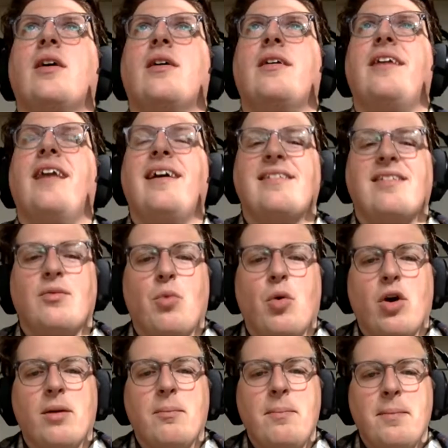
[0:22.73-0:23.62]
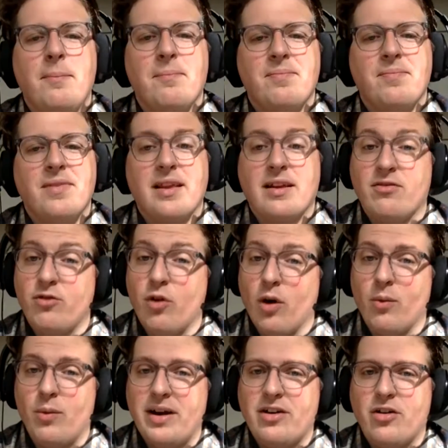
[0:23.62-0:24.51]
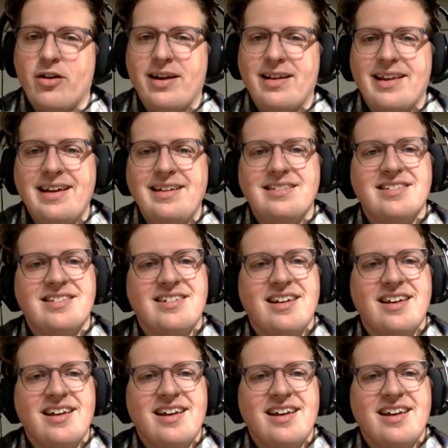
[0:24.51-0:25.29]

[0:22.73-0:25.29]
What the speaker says: nice and warm for winter at least.